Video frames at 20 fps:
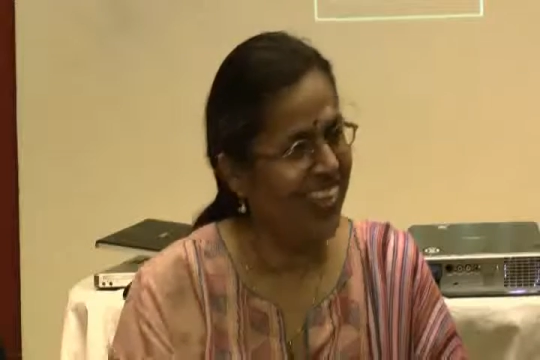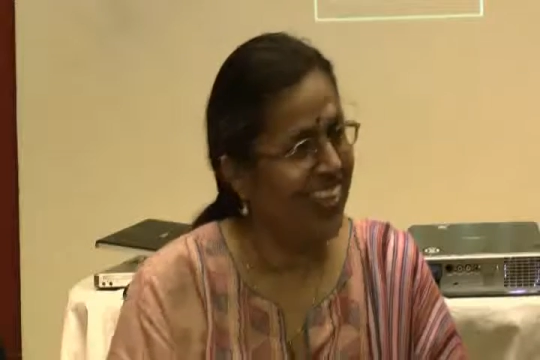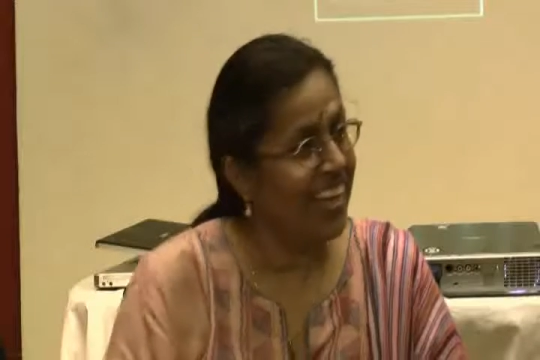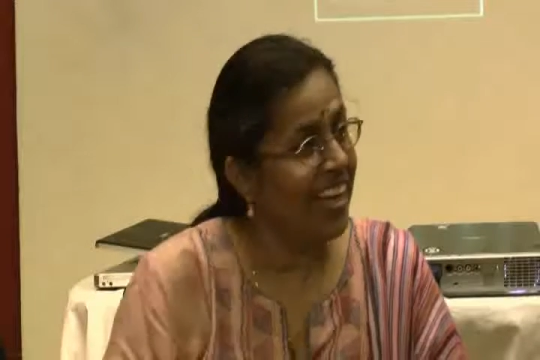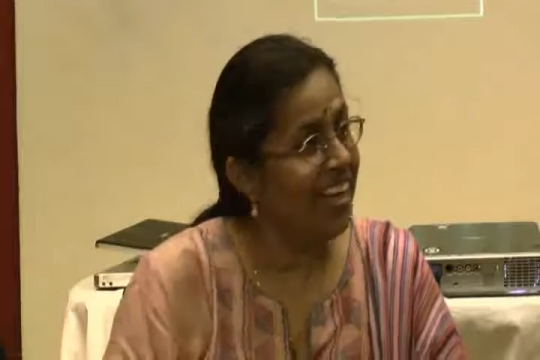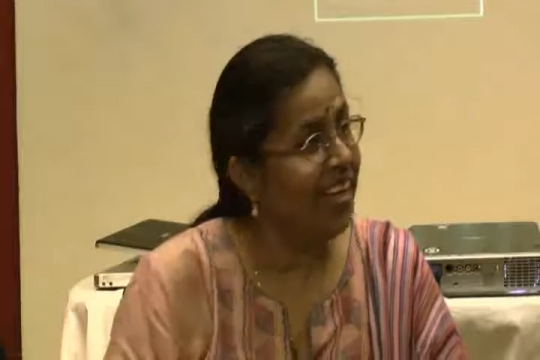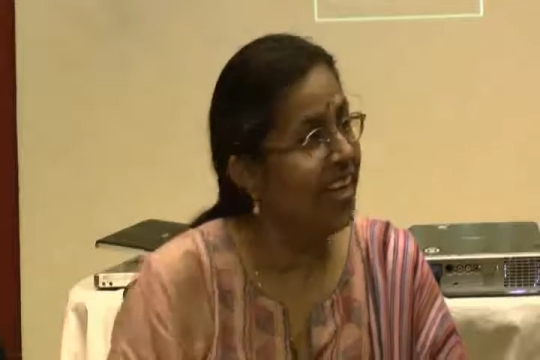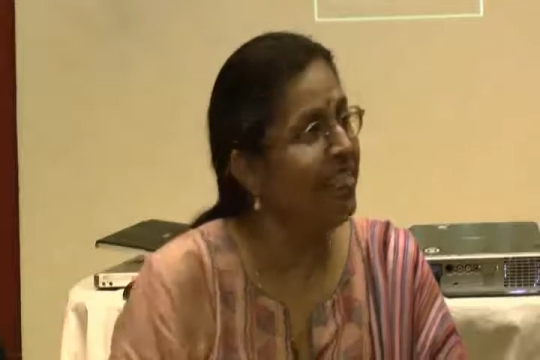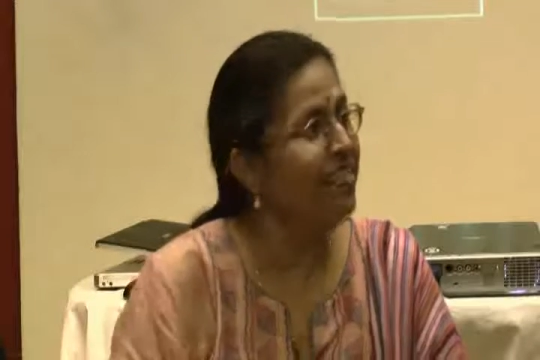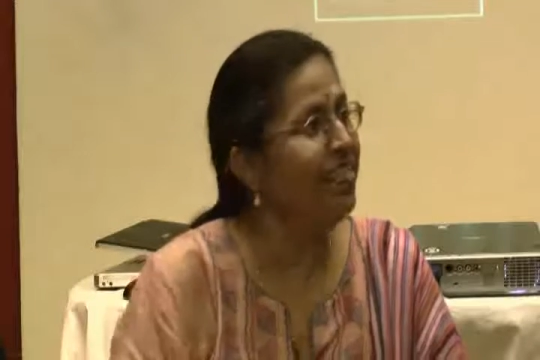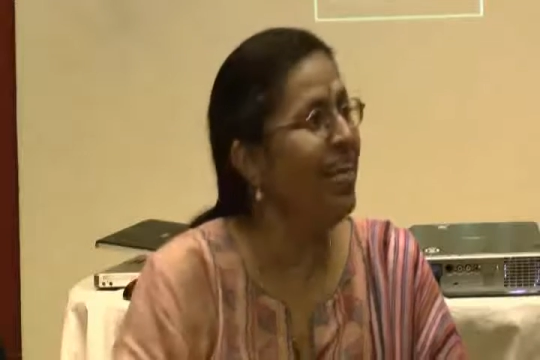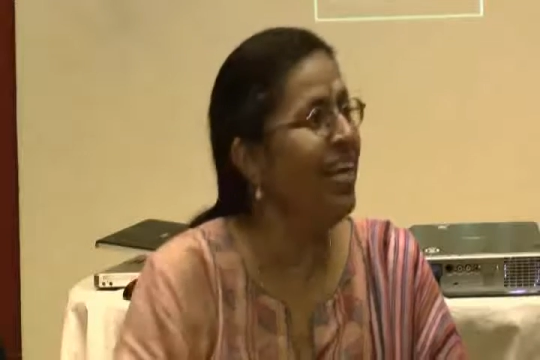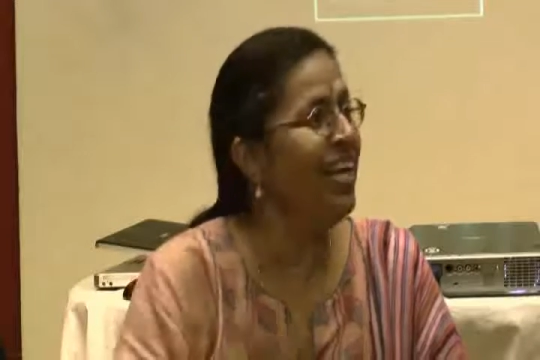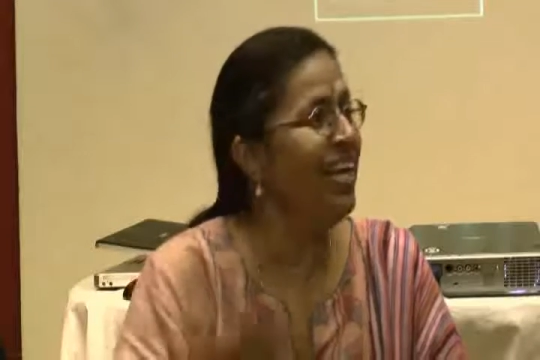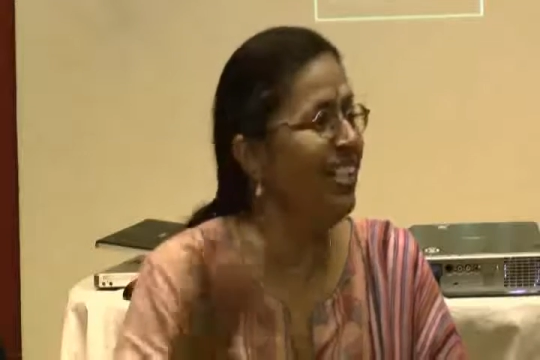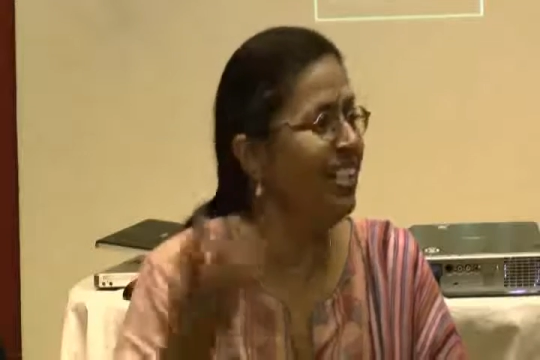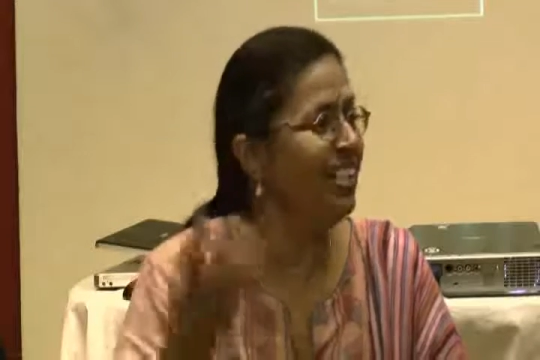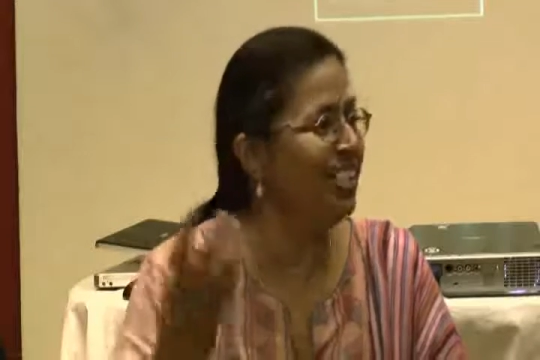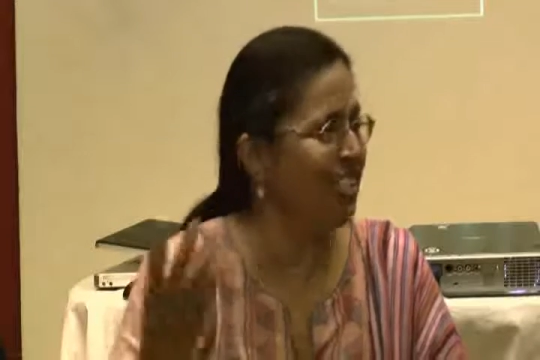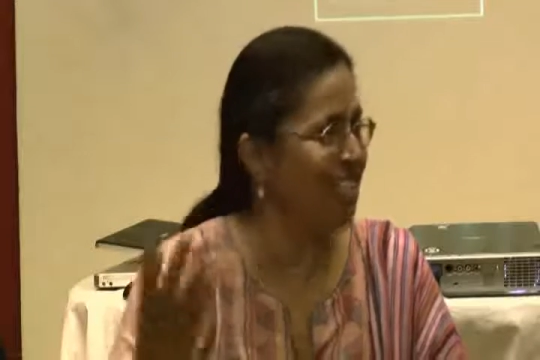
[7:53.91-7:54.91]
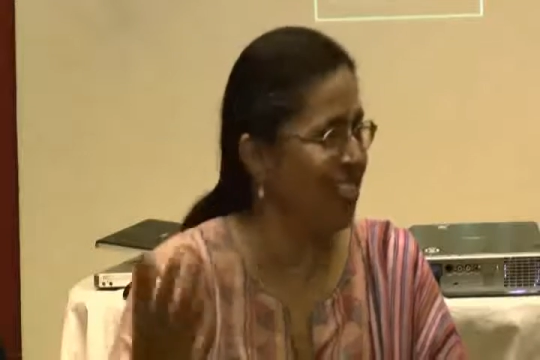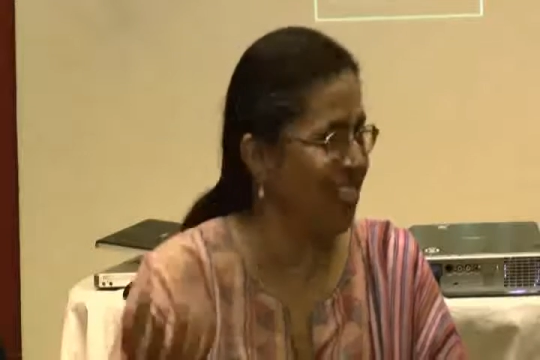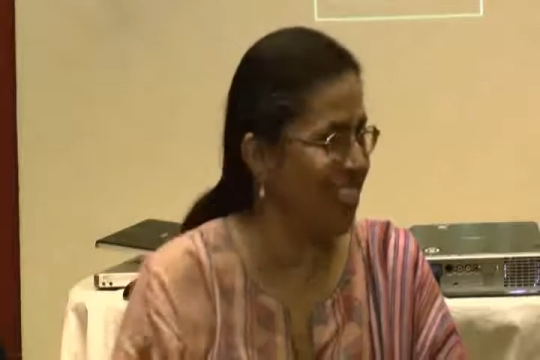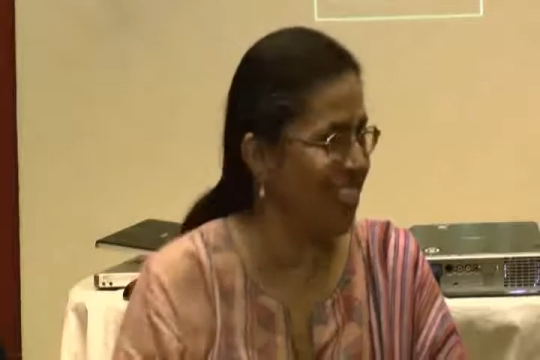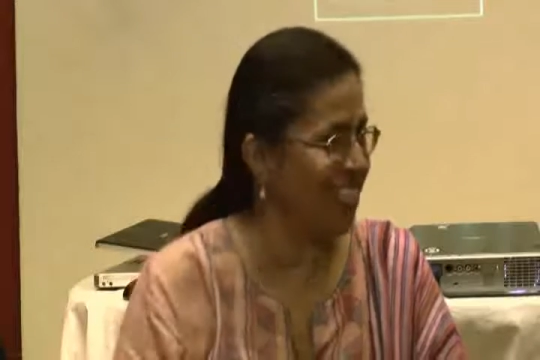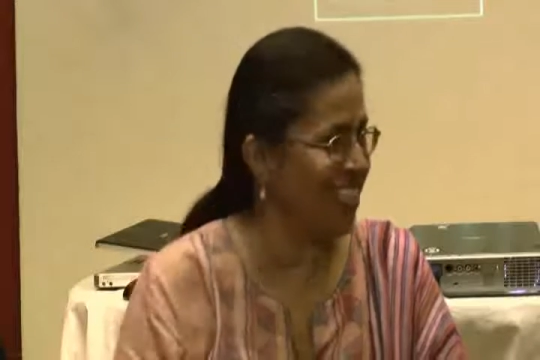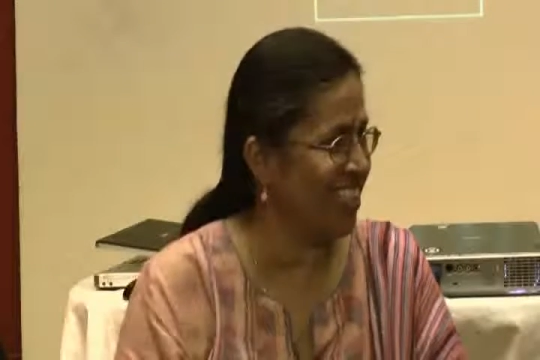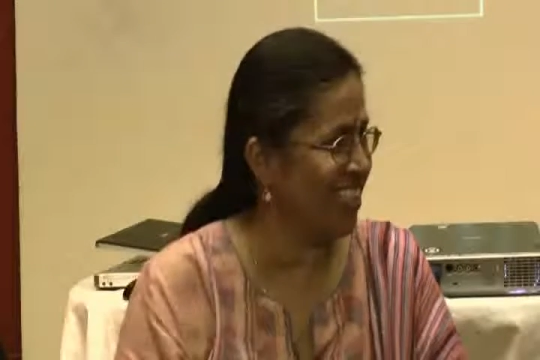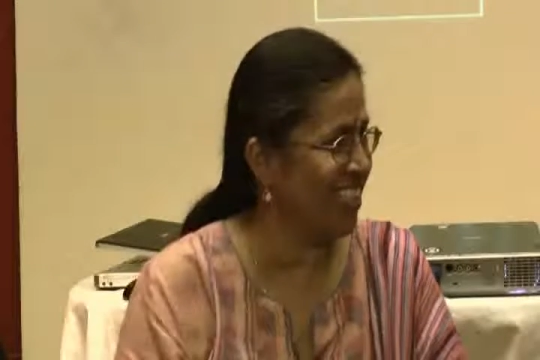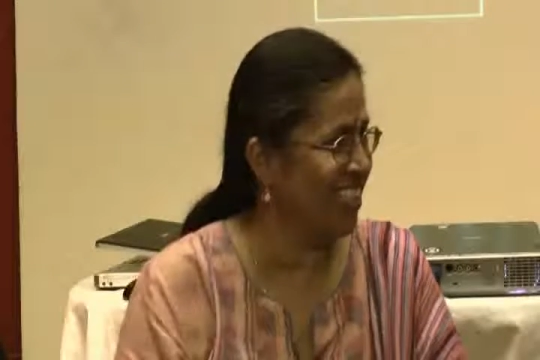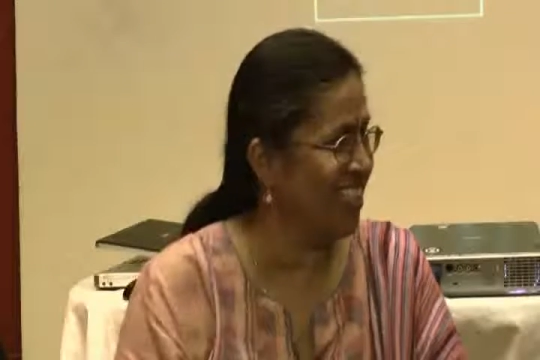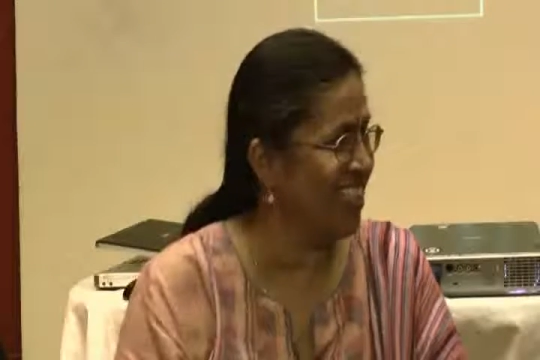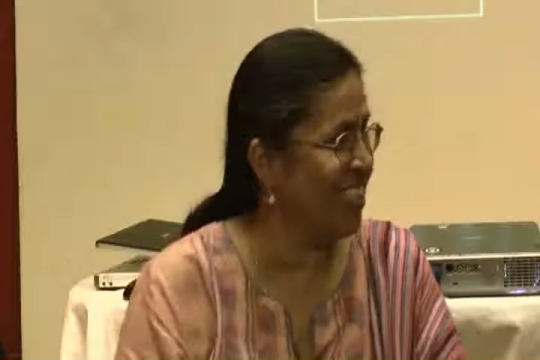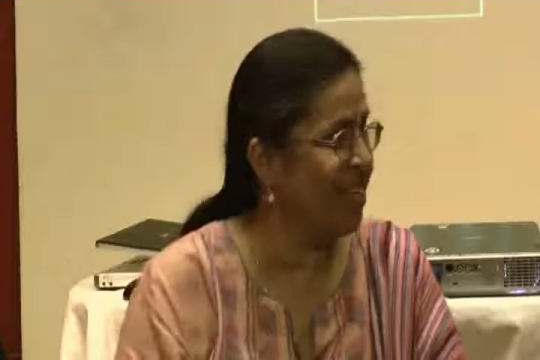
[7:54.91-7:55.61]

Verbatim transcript: they are revelations.